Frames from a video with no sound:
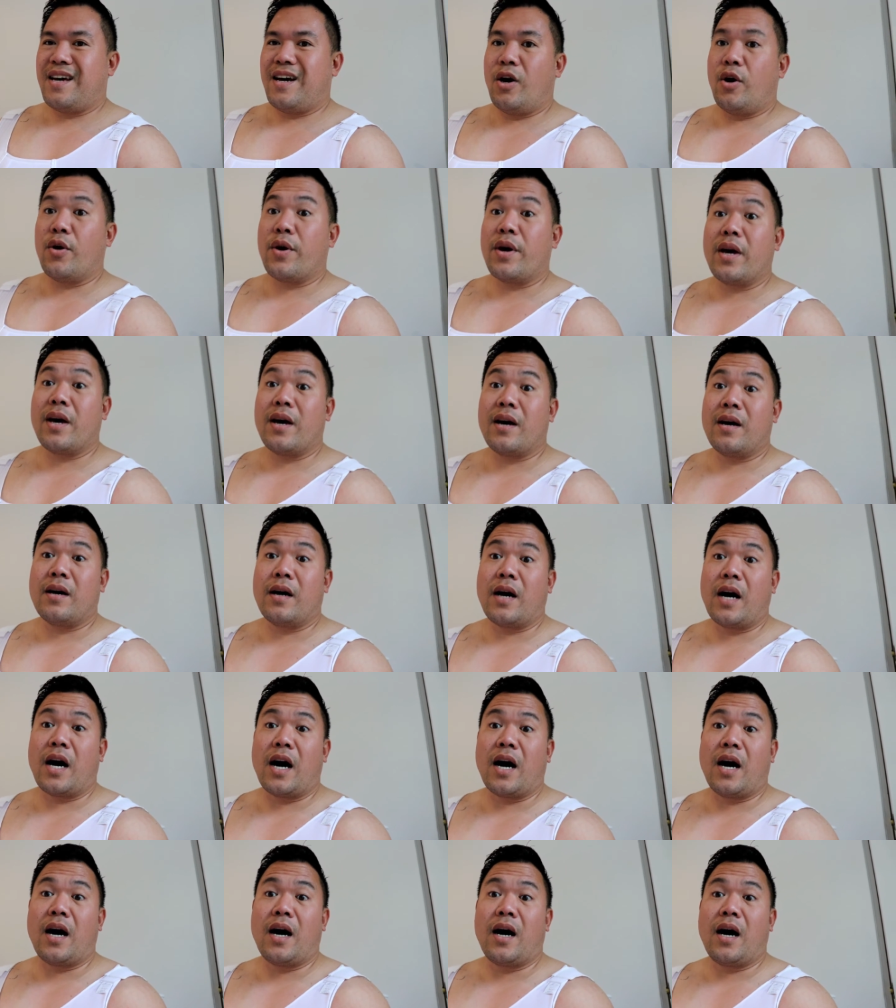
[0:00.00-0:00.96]
Oh yeah,
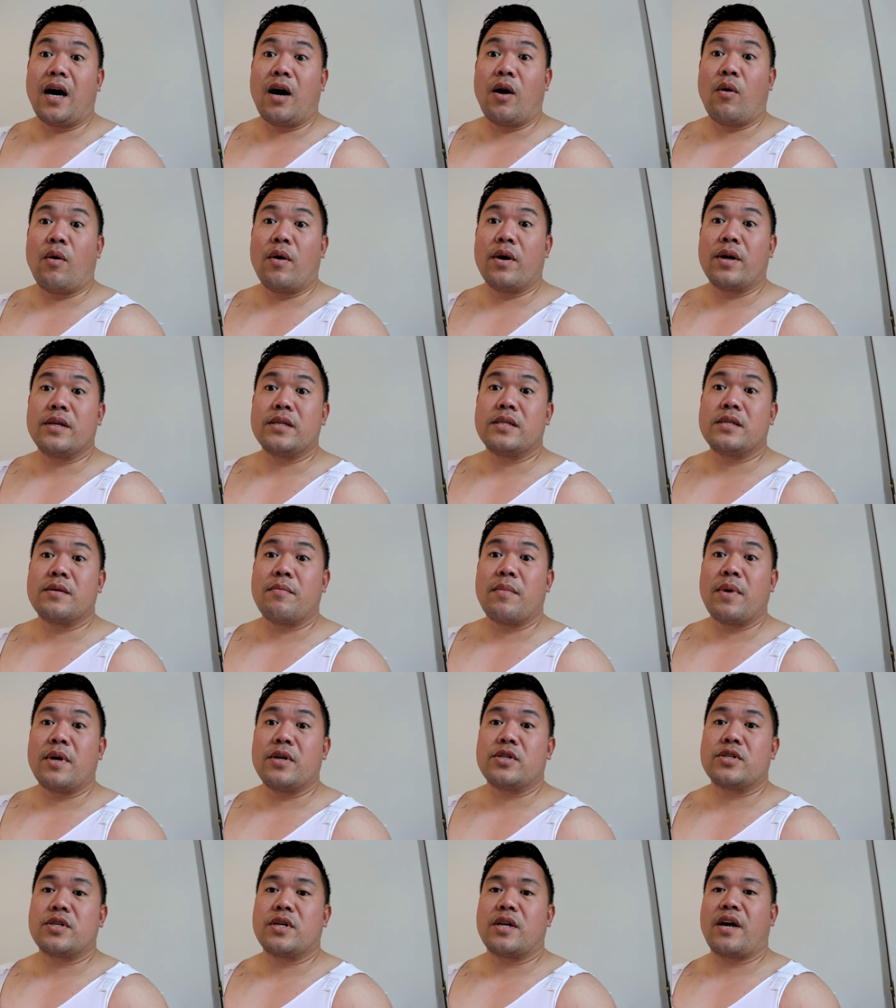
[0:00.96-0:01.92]
uh, I wanted to
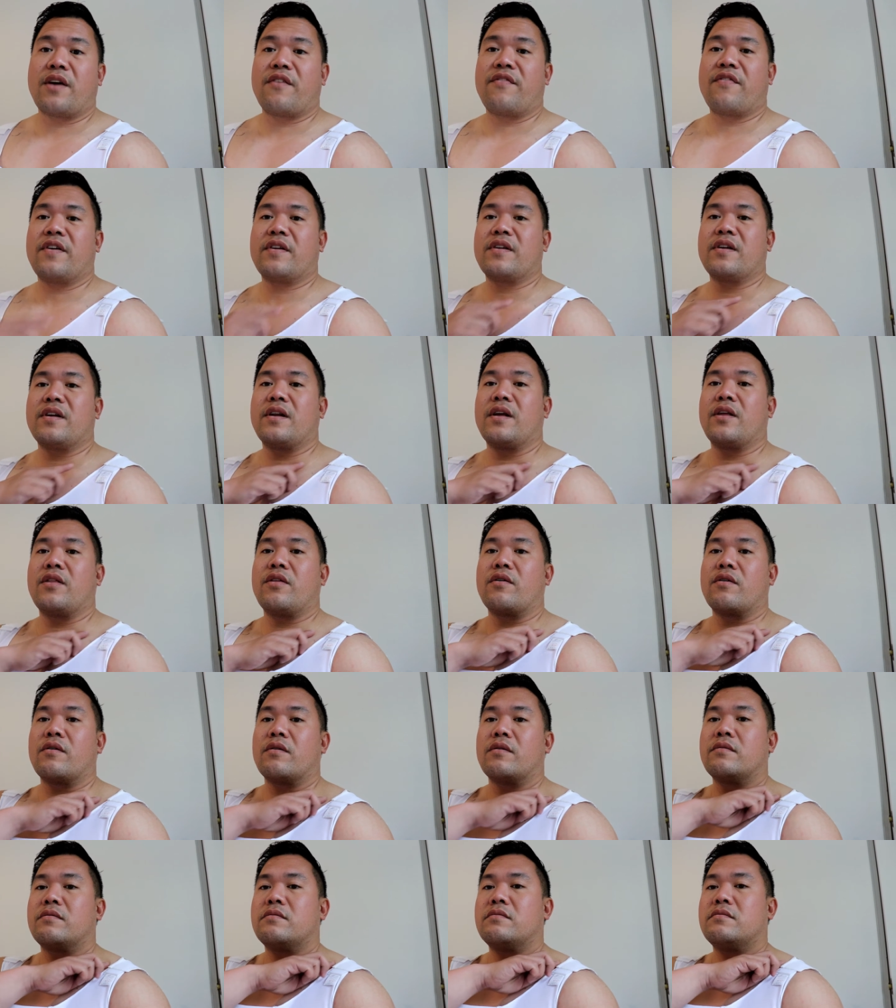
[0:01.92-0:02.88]
mention I found
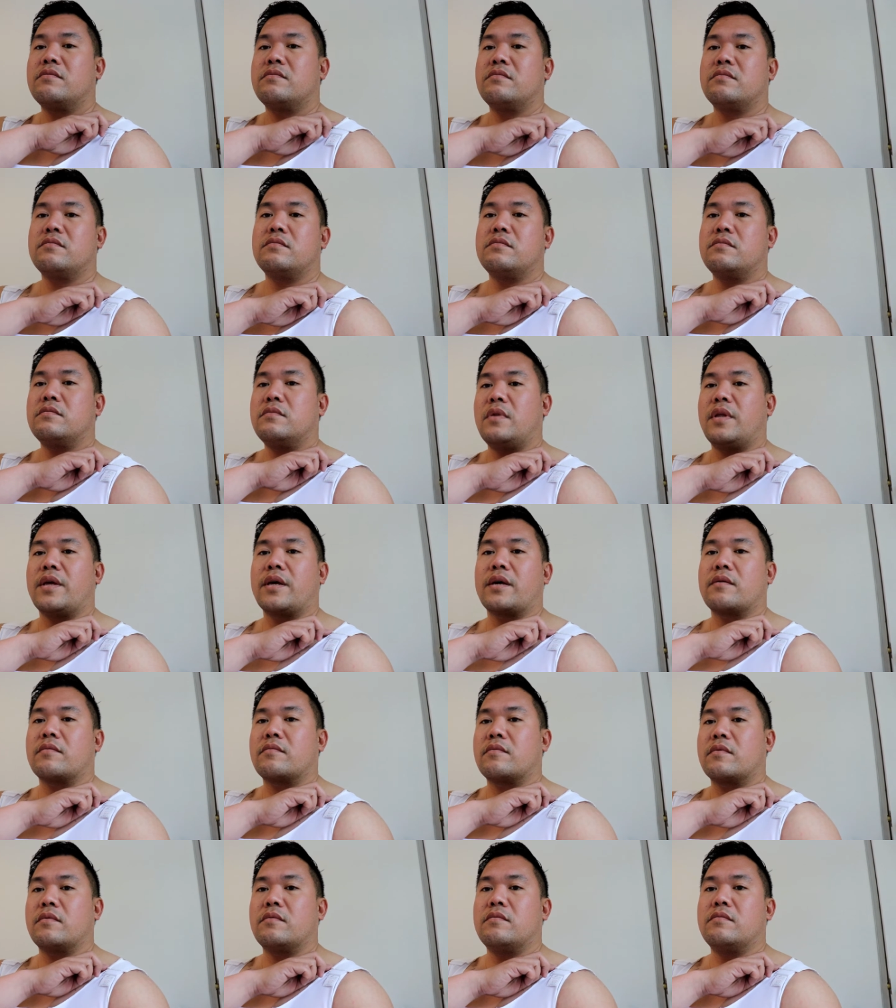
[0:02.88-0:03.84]
another like